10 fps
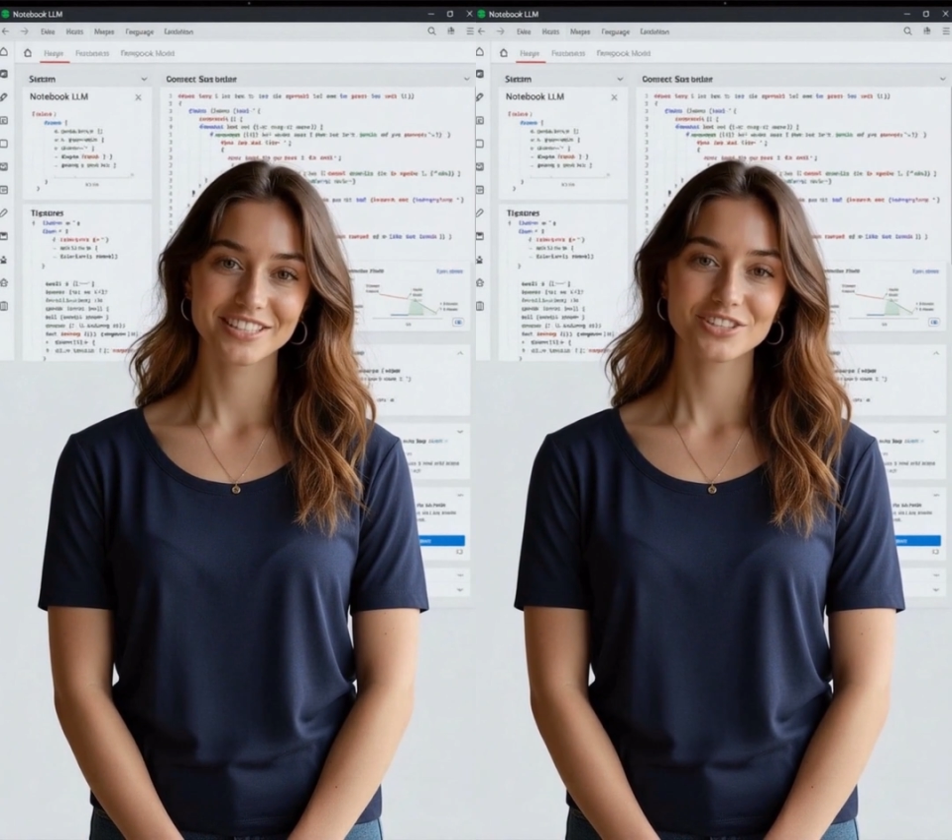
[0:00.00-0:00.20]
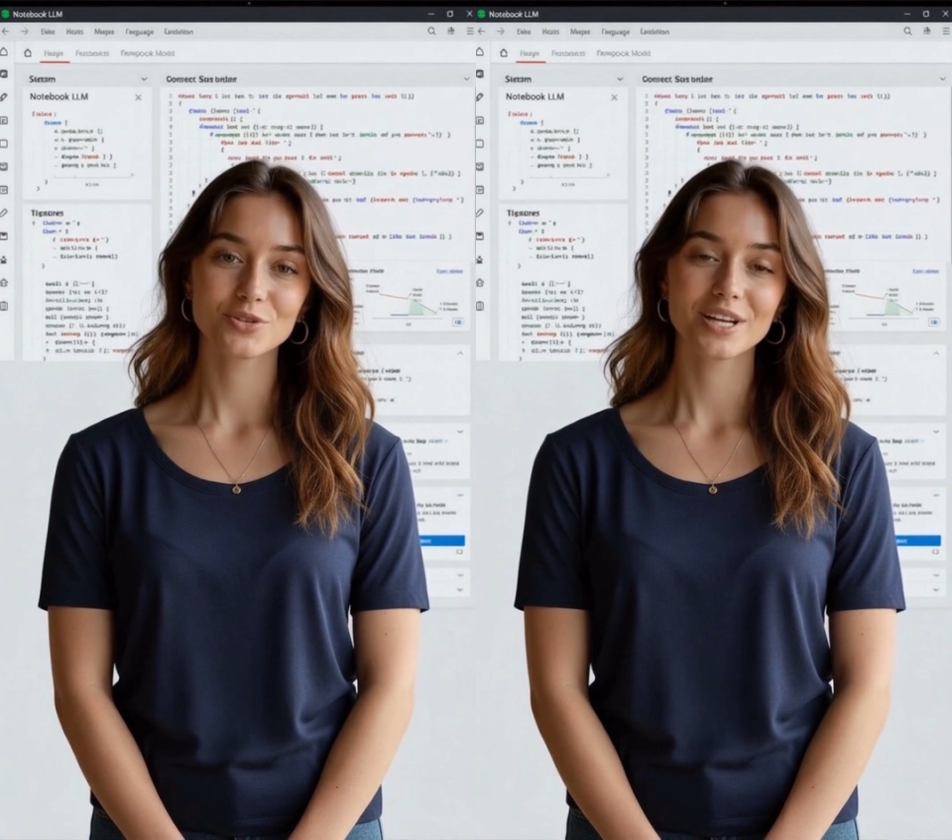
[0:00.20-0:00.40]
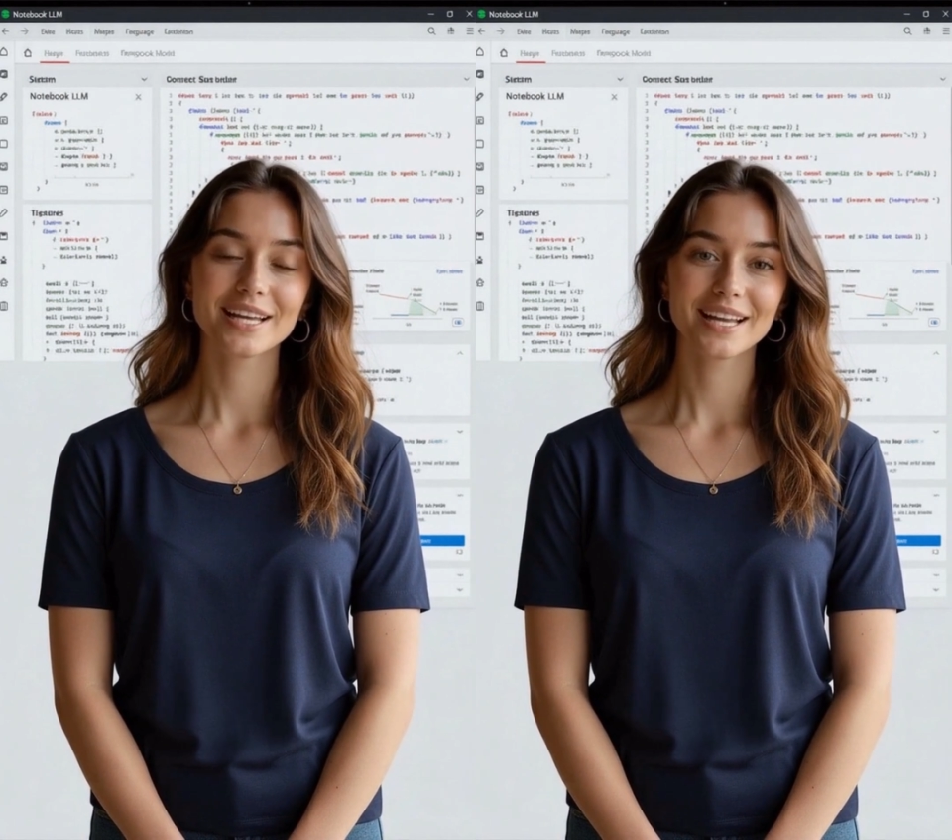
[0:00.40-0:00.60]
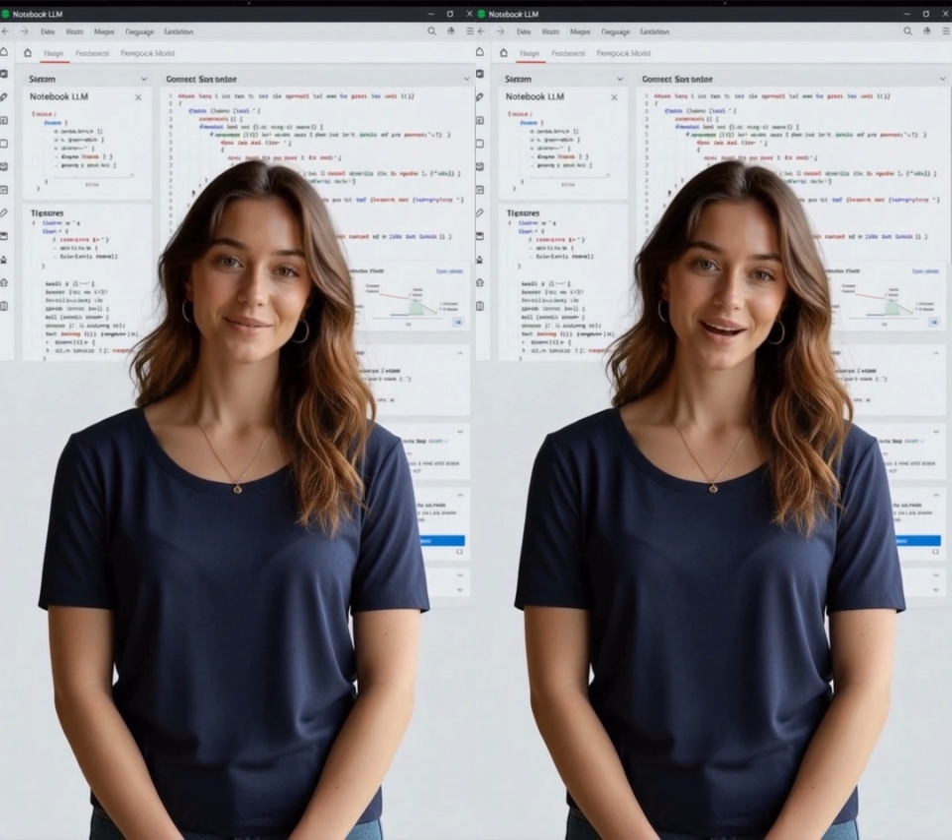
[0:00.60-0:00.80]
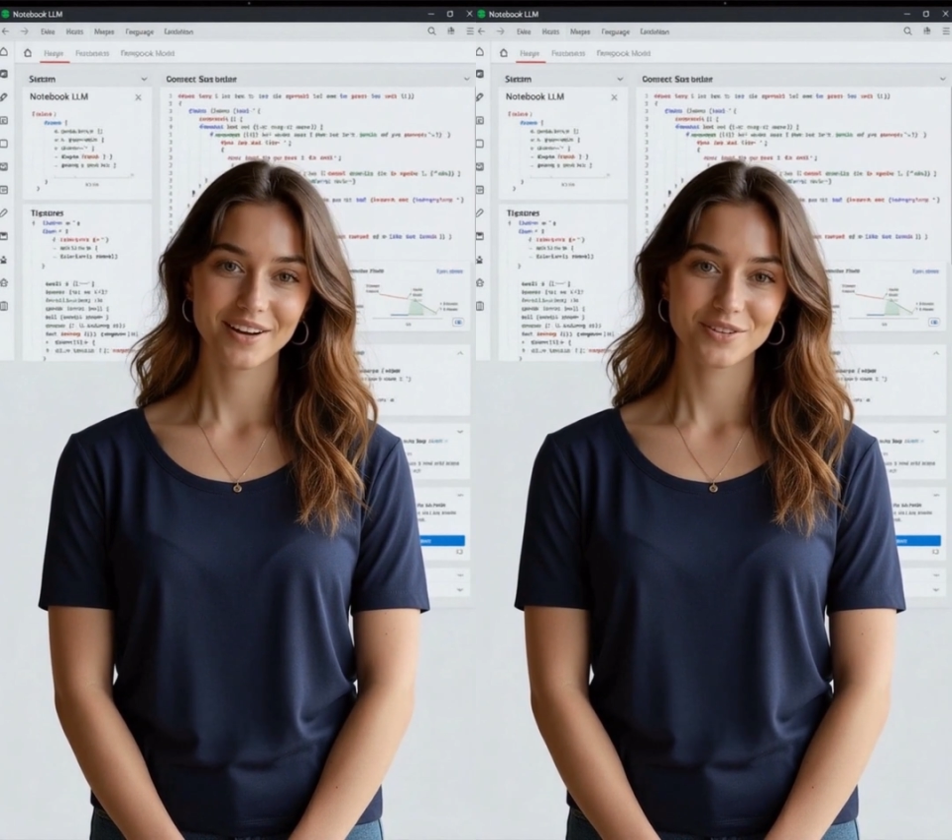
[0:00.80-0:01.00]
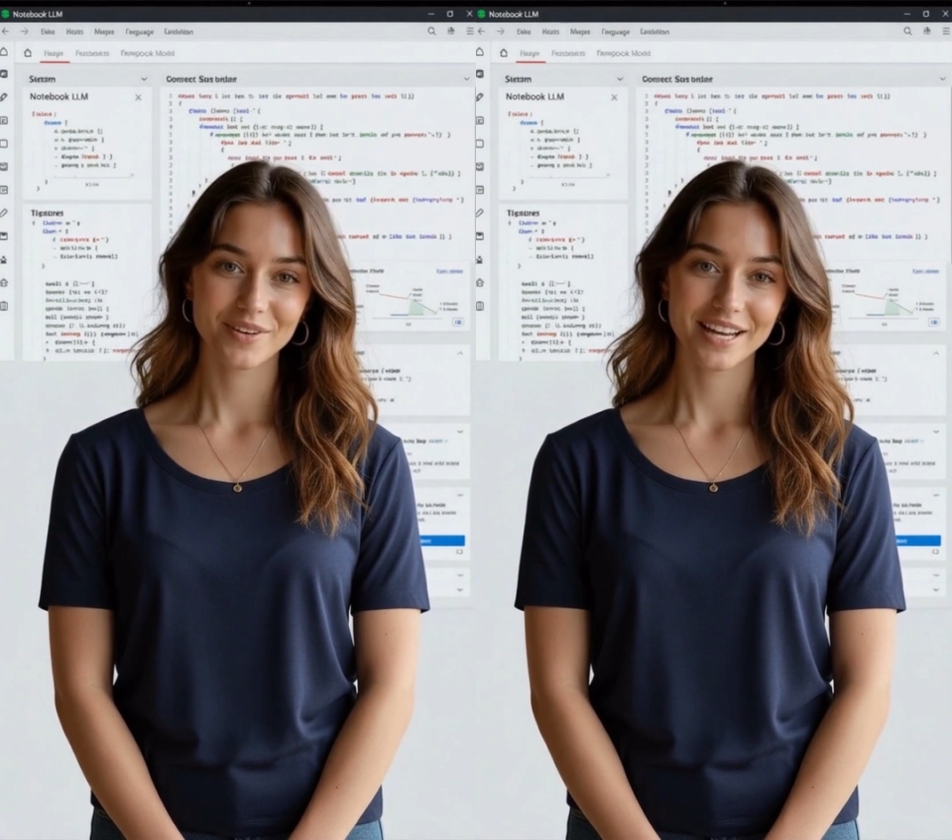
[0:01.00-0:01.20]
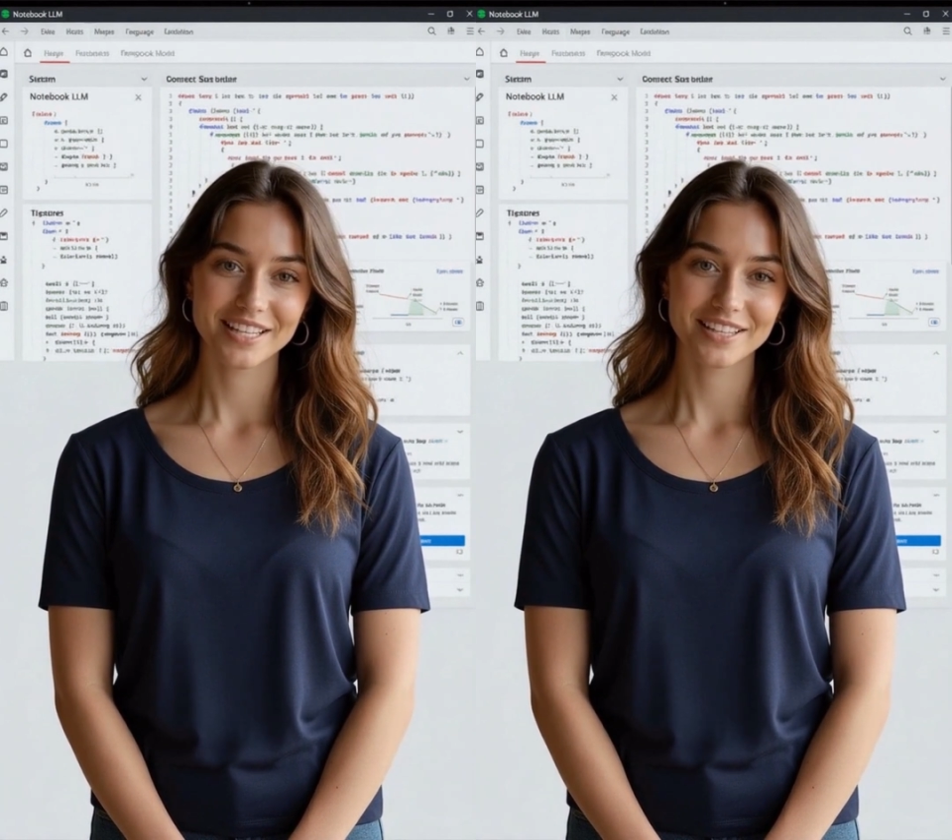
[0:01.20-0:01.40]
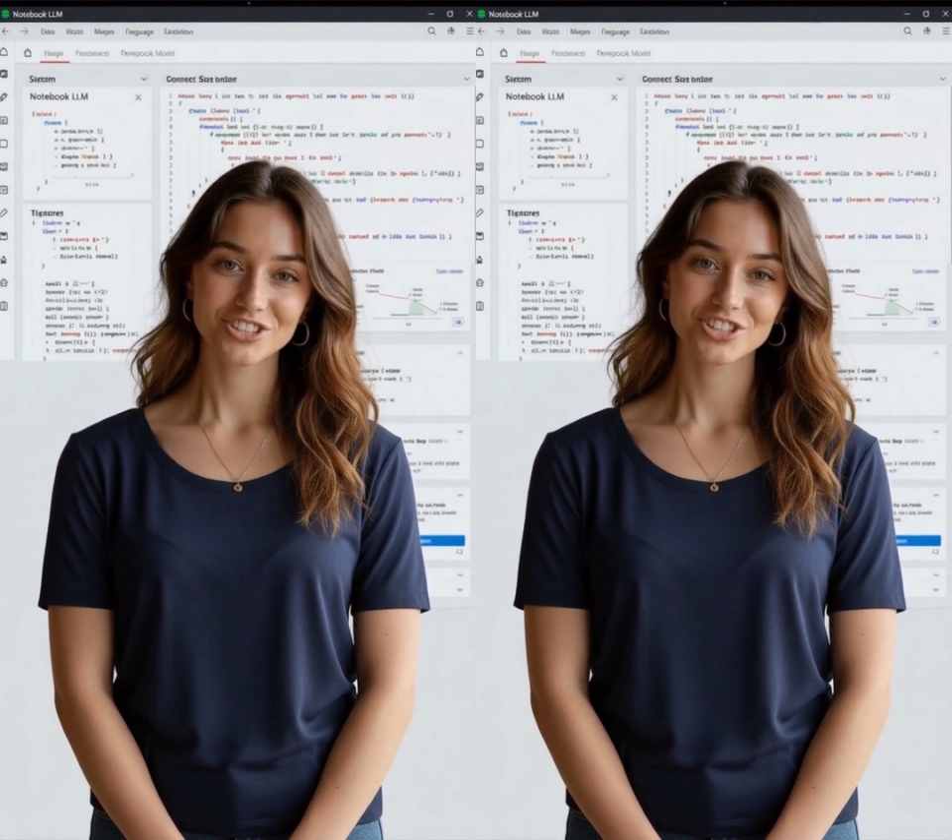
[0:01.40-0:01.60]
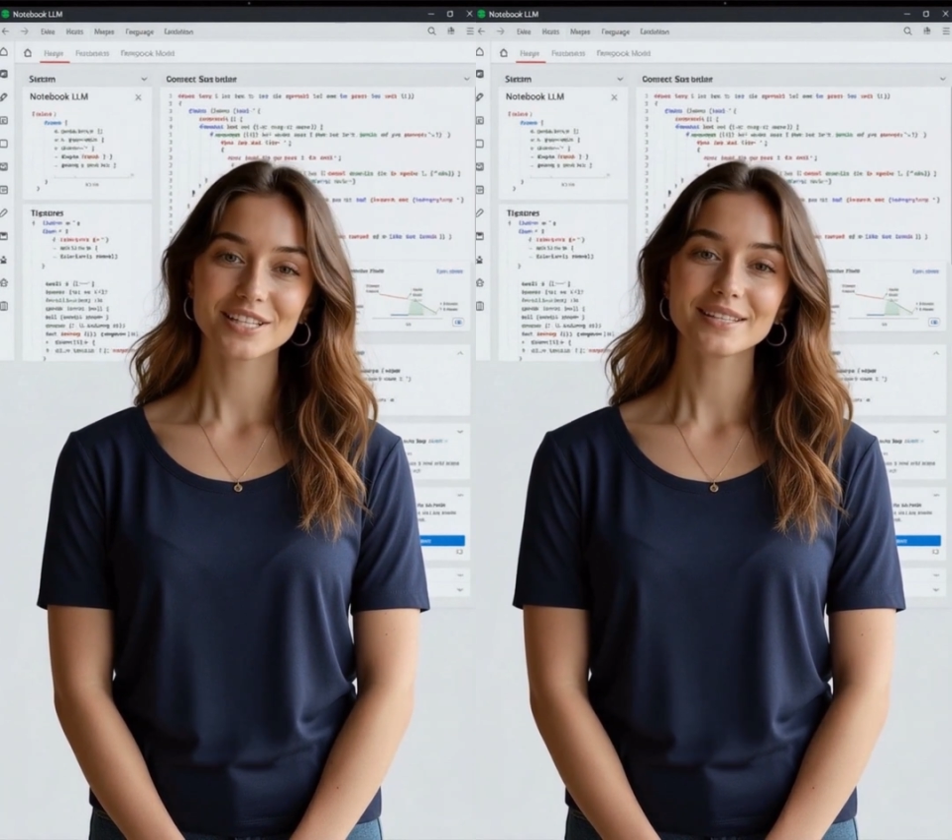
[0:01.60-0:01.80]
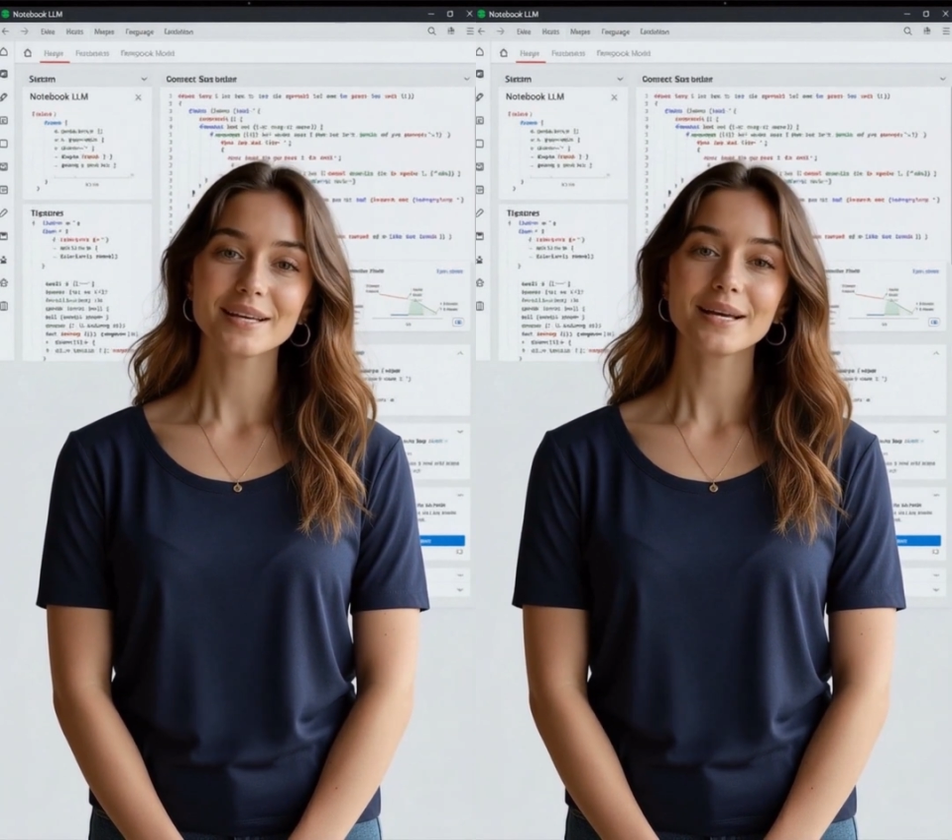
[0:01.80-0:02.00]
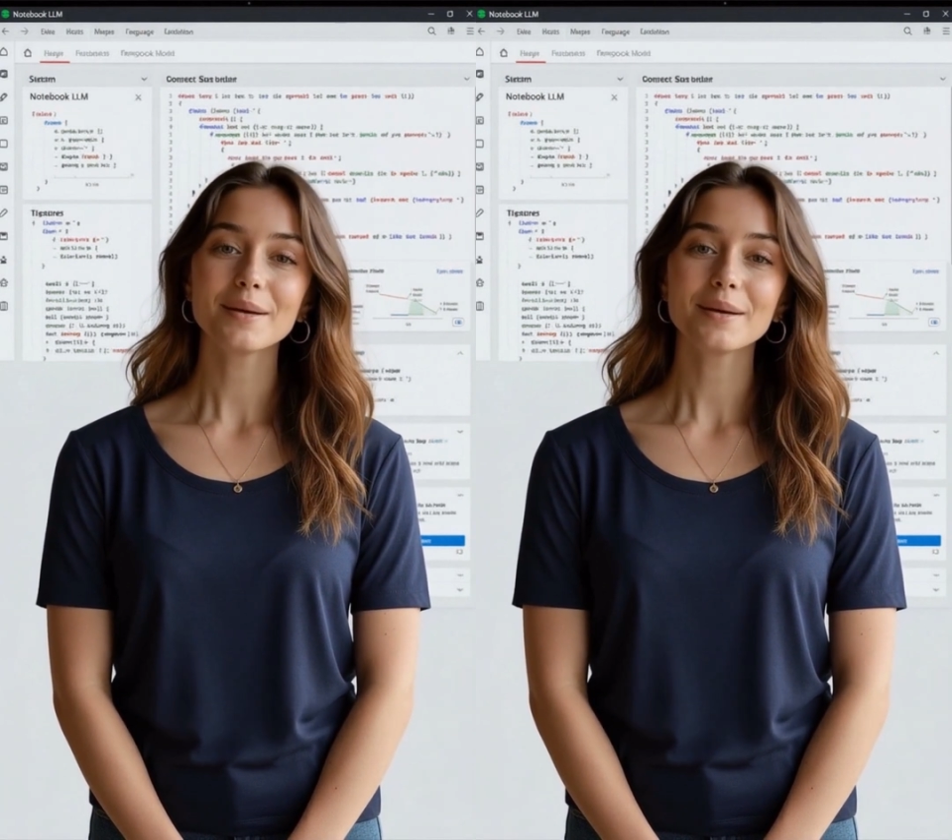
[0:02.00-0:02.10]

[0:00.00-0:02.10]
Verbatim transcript: is great at pattern recognition,